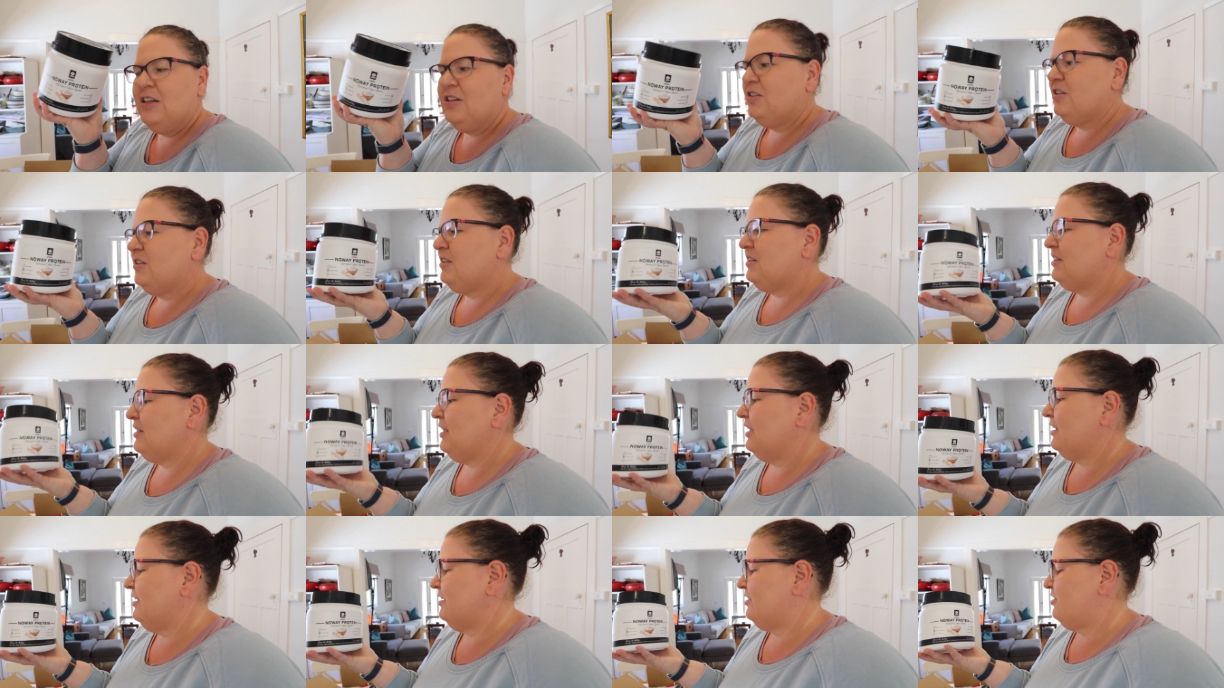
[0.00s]
Just
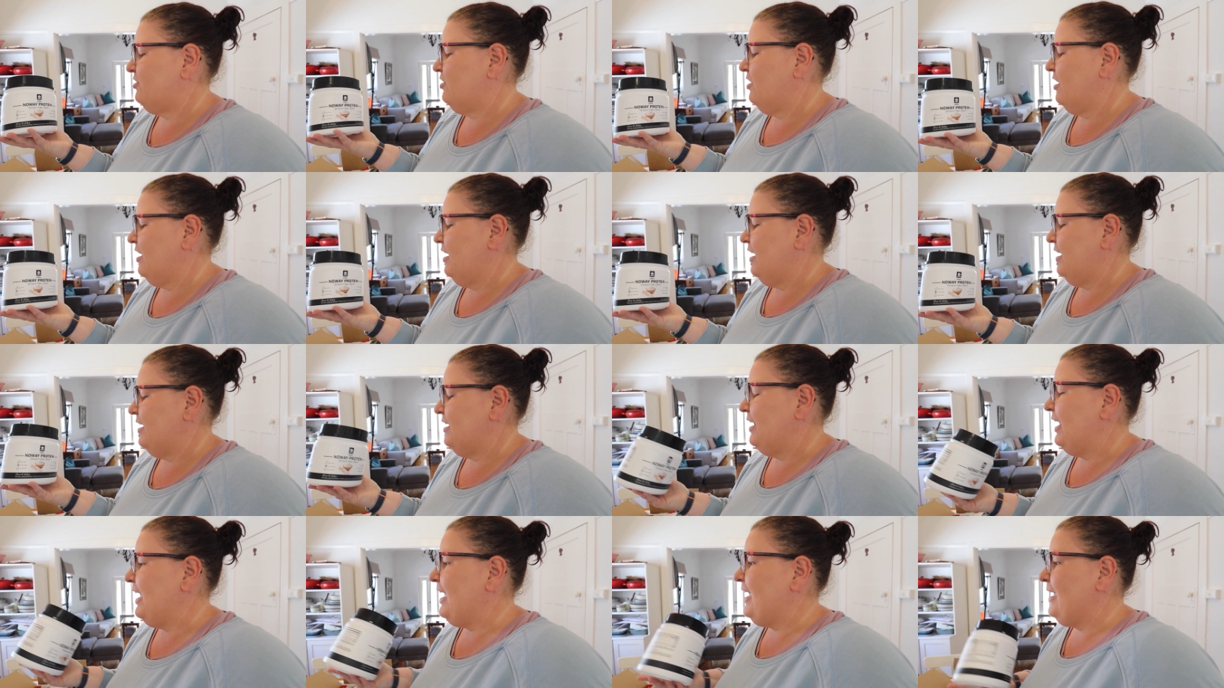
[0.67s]
to try
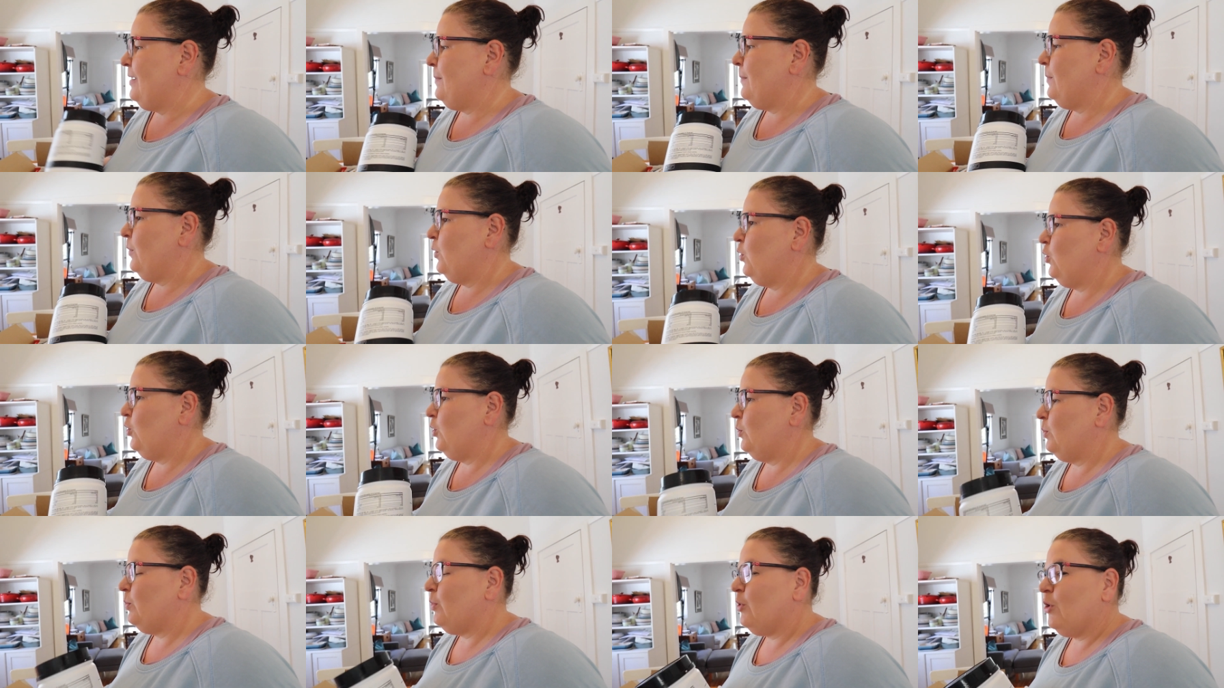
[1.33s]
and eat
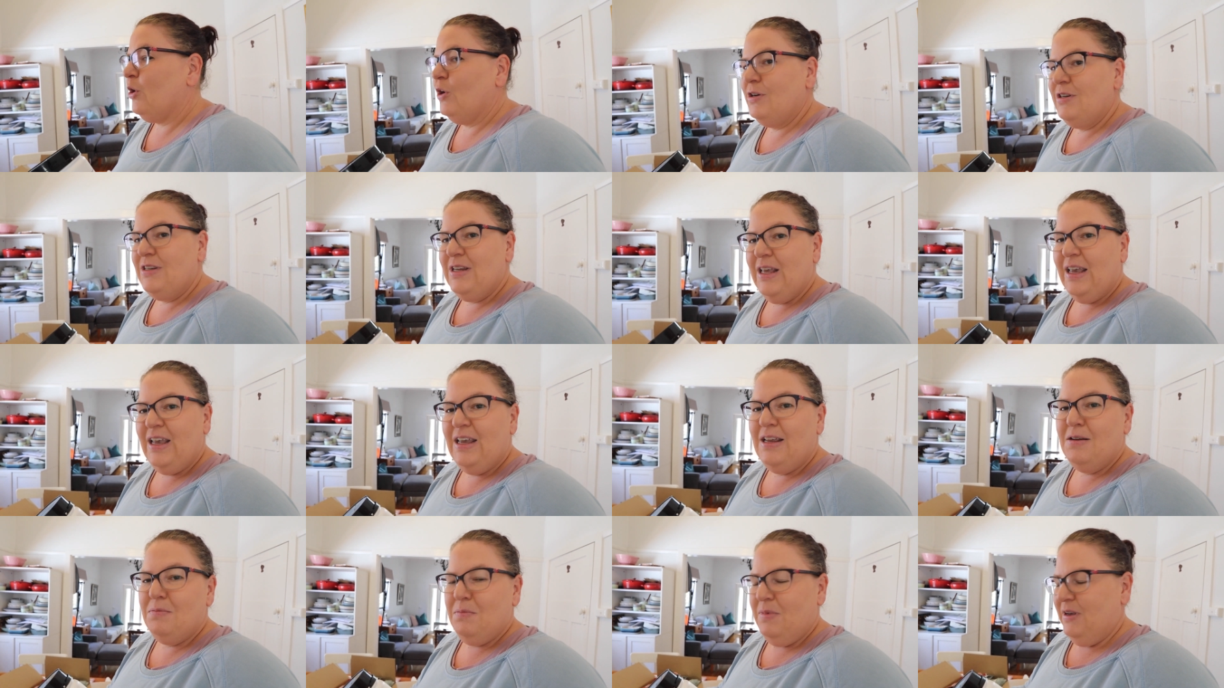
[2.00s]
more
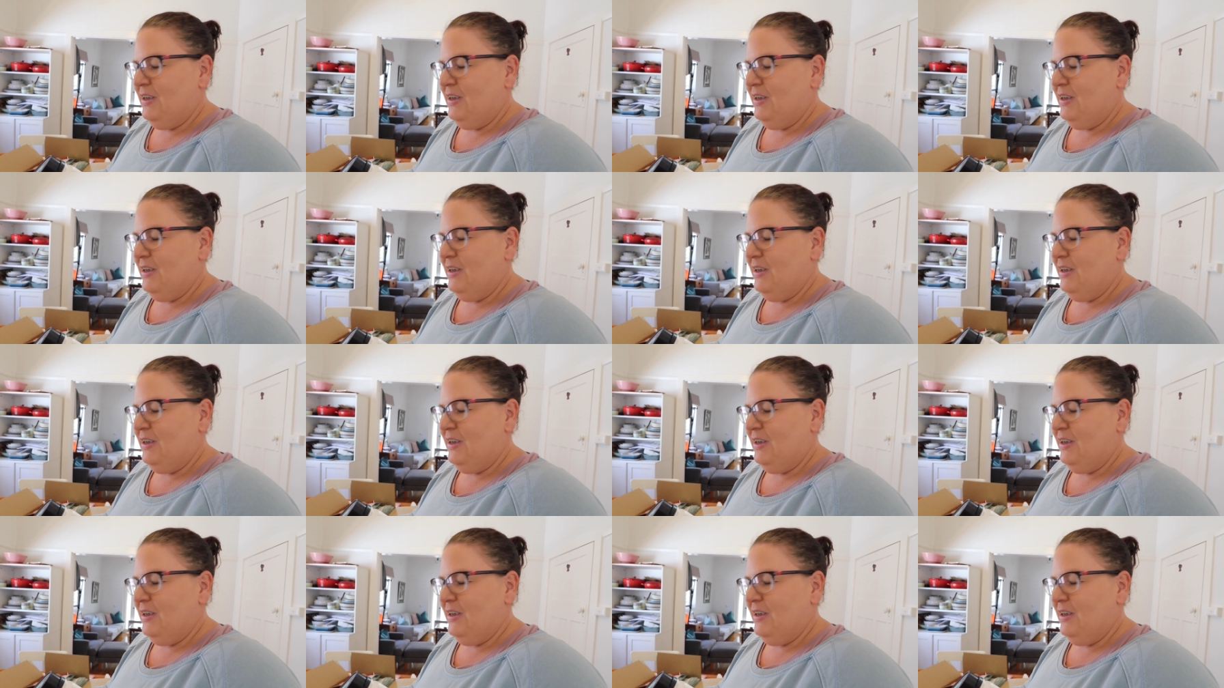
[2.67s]
protein